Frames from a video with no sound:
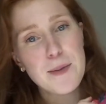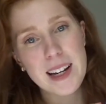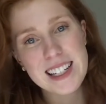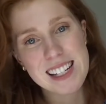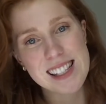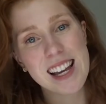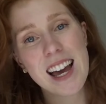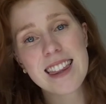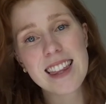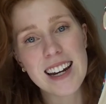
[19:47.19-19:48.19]
But yes,
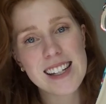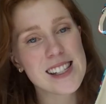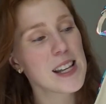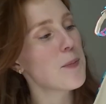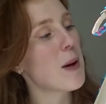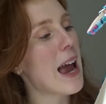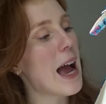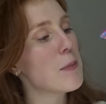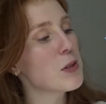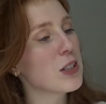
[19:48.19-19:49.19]
that is my
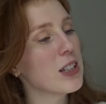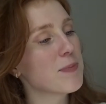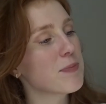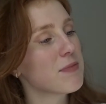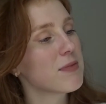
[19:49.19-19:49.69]
absolute,